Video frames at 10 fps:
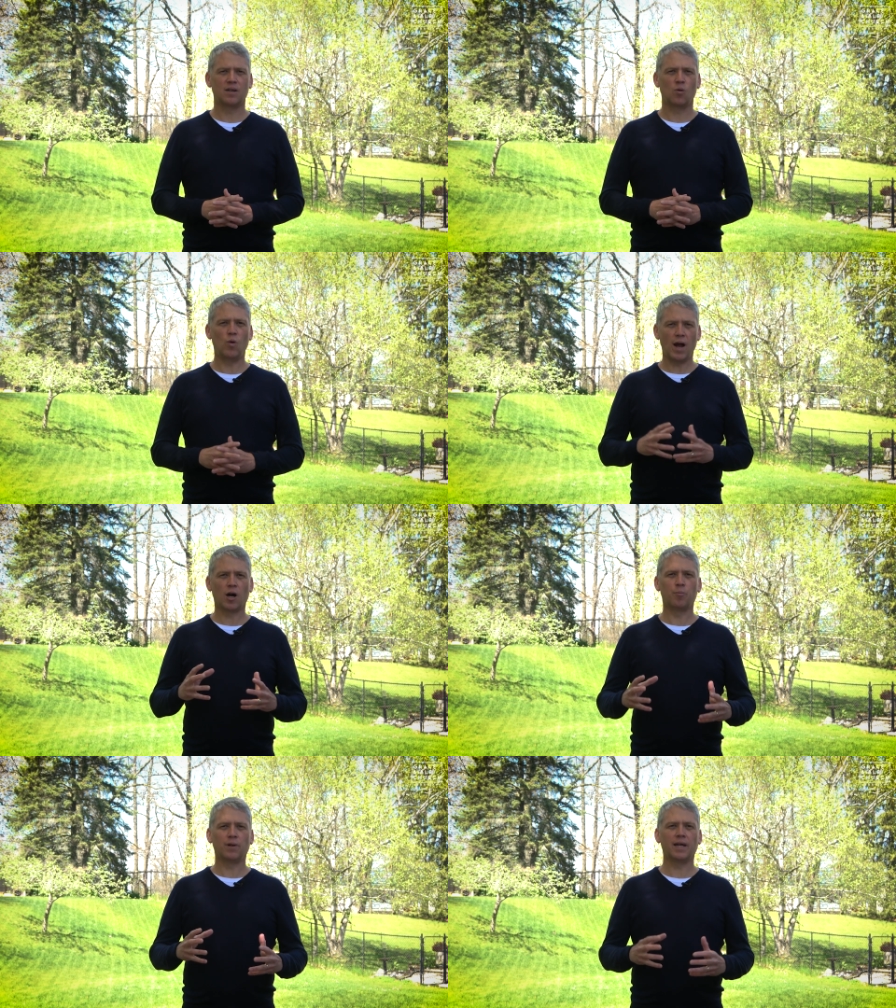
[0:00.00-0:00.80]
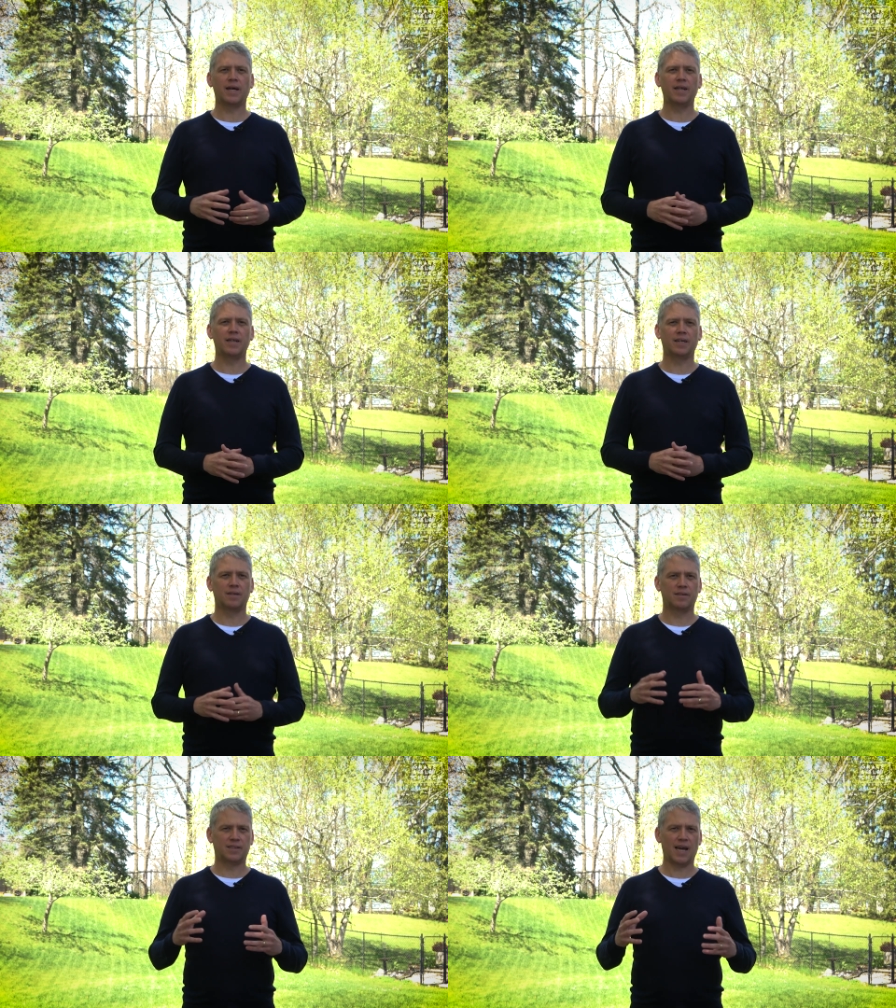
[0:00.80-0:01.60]
We are planning a
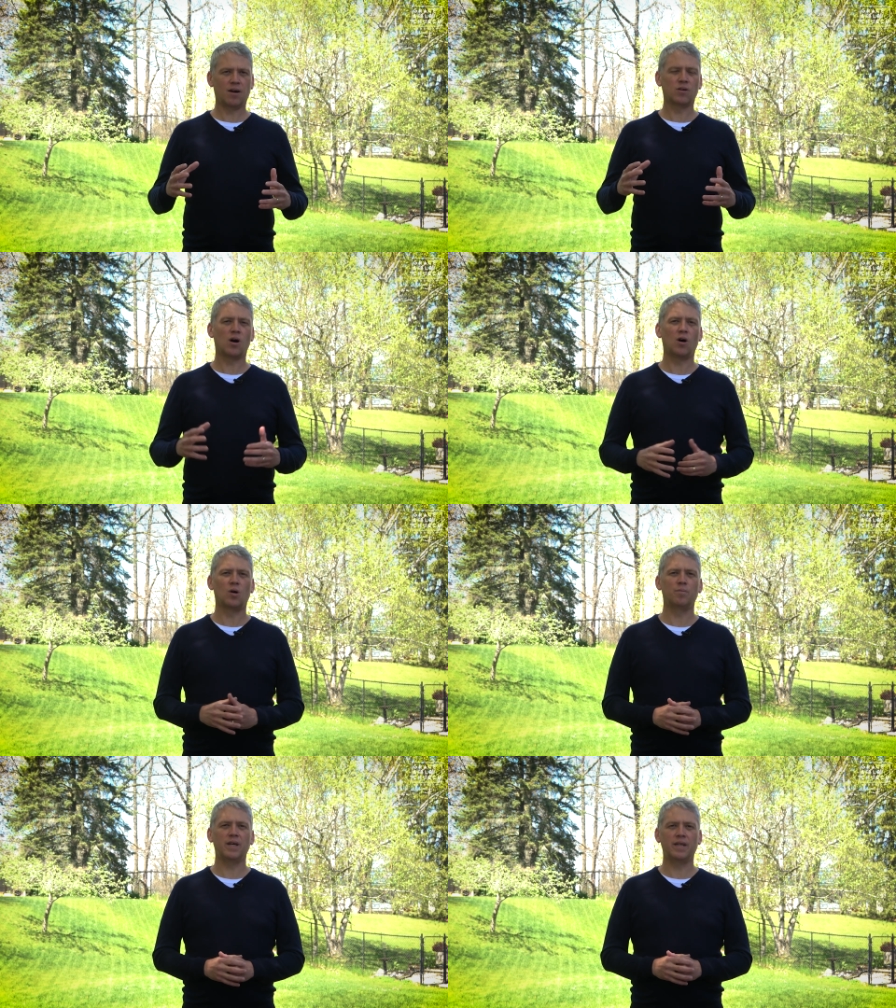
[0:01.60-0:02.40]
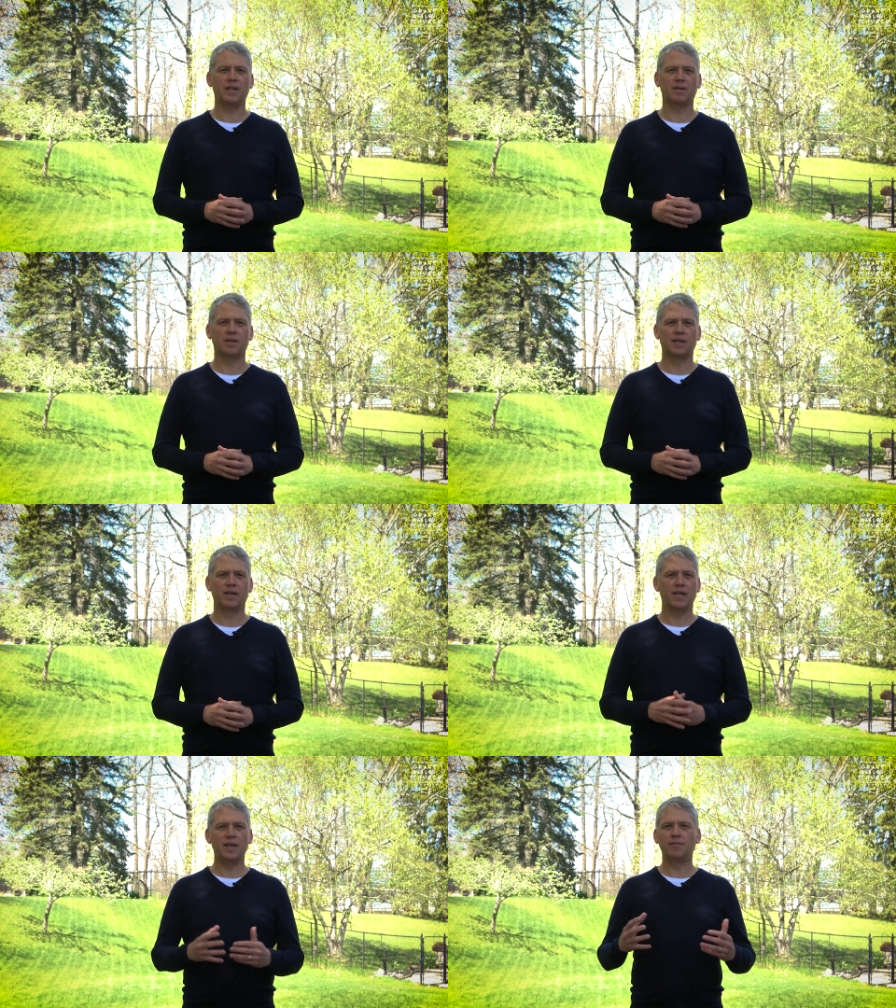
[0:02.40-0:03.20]
town hall meeting,
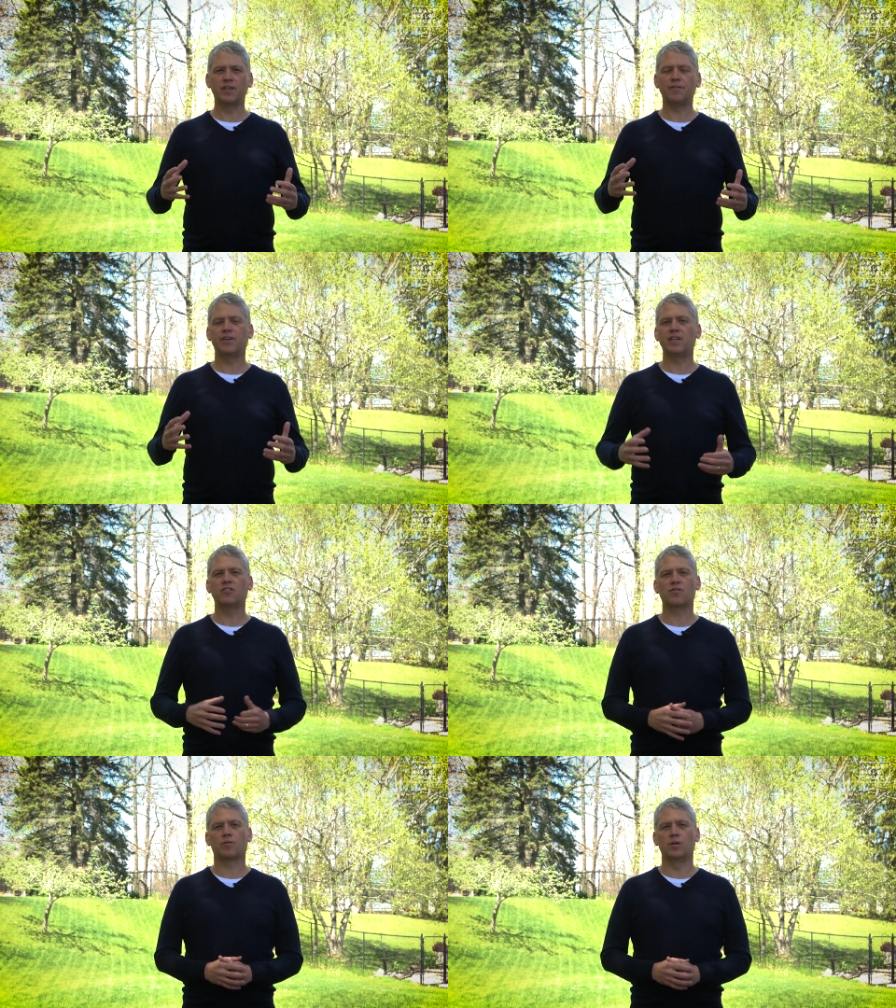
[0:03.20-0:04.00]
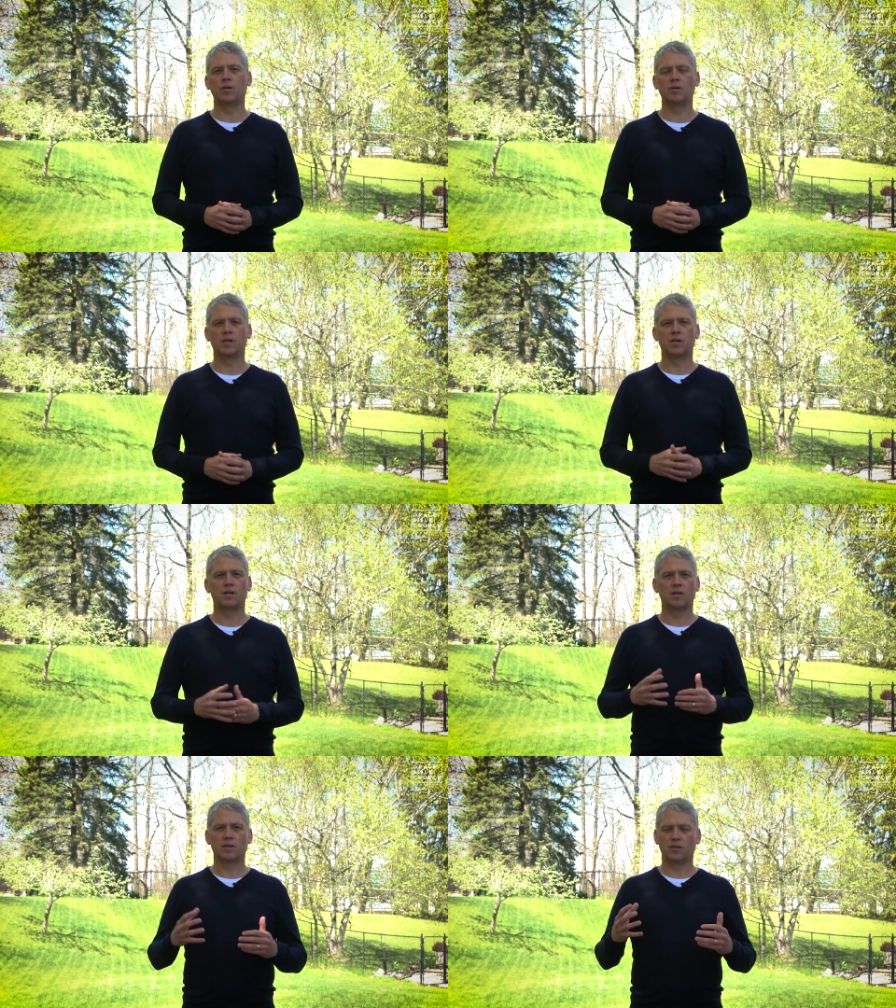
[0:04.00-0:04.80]
even if it is through
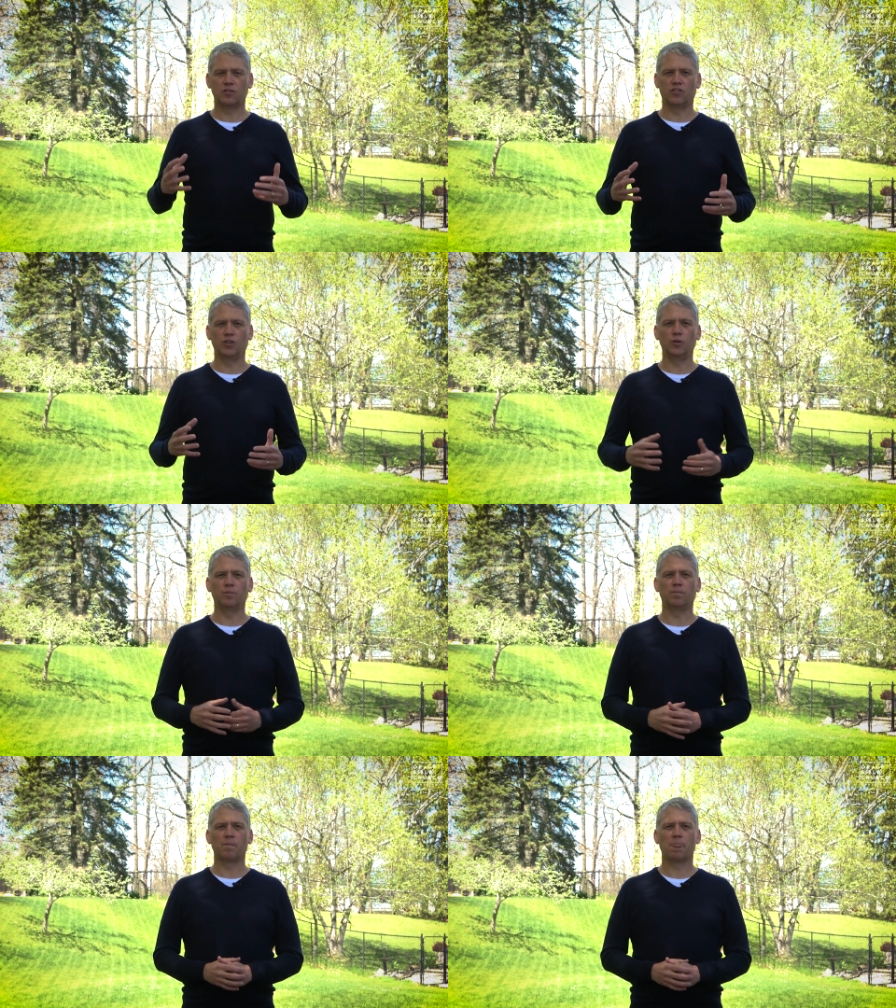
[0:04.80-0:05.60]
Zoom.